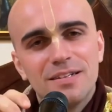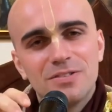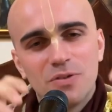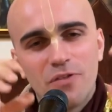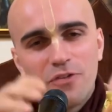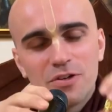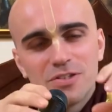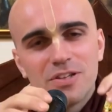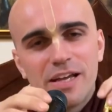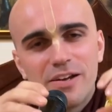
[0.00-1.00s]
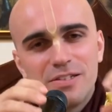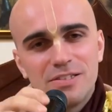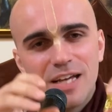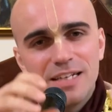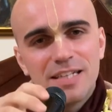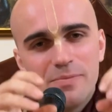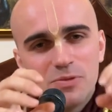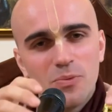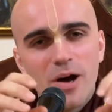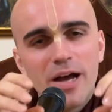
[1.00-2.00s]
So the first layer is 10
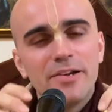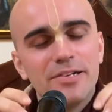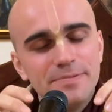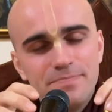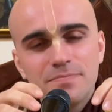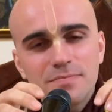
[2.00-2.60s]
times wider